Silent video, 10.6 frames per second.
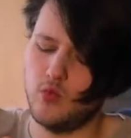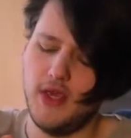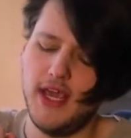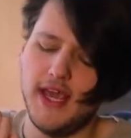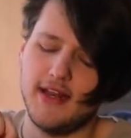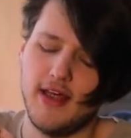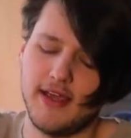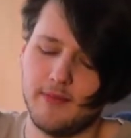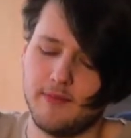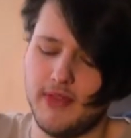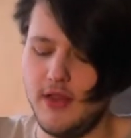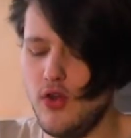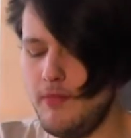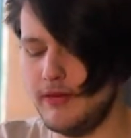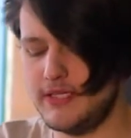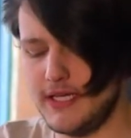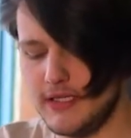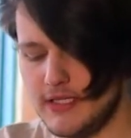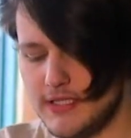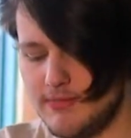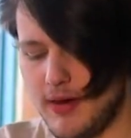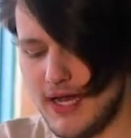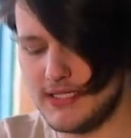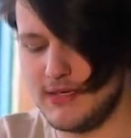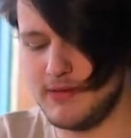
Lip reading: weird, like, they're not particularly spicy,